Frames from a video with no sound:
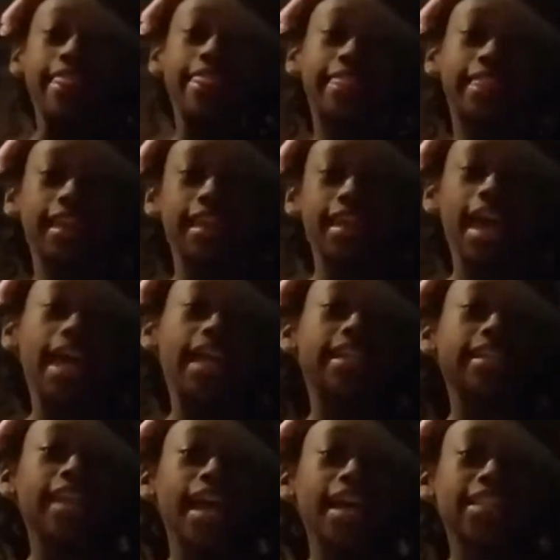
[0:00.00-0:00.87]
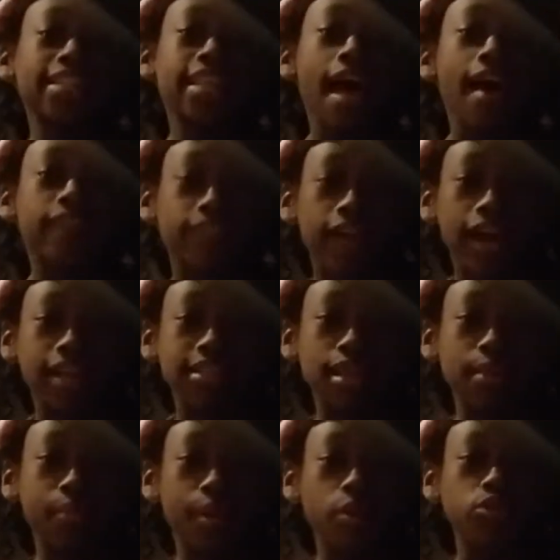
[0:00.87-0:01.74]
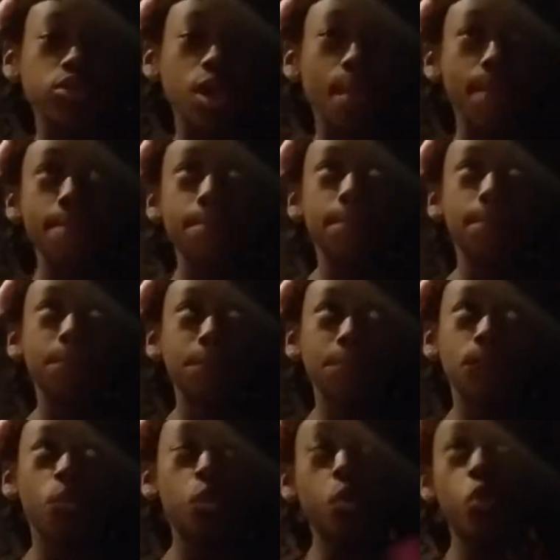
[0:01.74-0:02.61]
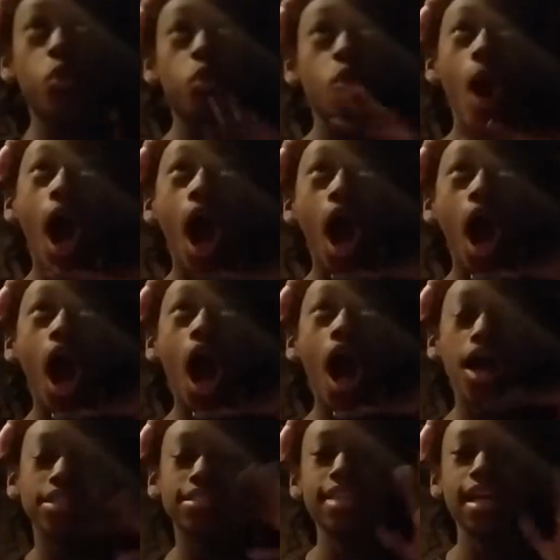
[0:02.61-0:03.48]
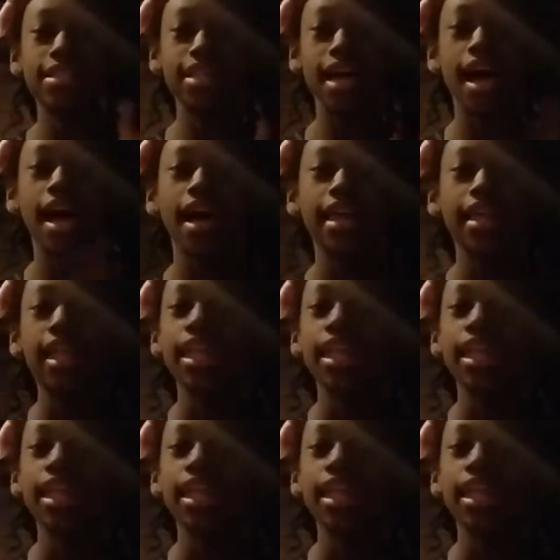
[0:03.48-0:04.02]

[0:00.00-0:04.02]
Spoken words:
The next fact about moi is that I